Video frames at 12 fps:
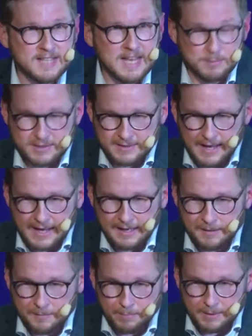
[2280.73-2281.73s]
the same
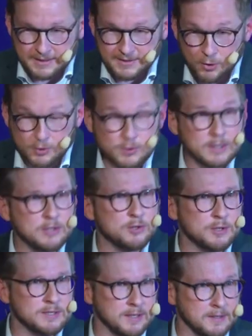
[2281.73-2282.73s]
style, but it's also
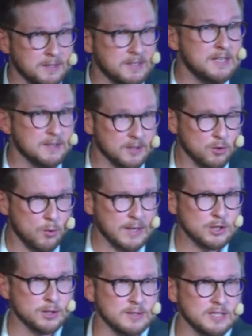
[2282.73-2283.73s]
interesting that here the
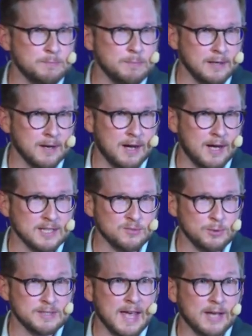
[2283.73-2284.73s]
question is being
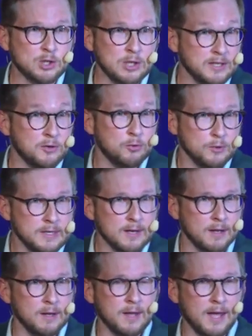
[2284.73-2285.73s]
asked what is actually
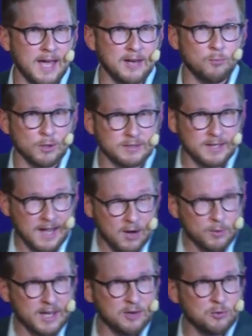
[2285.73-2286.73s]
real and what,
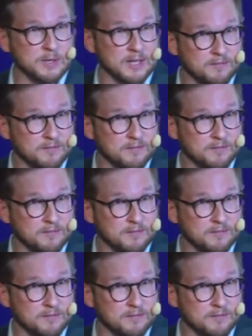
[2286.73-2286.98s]
how can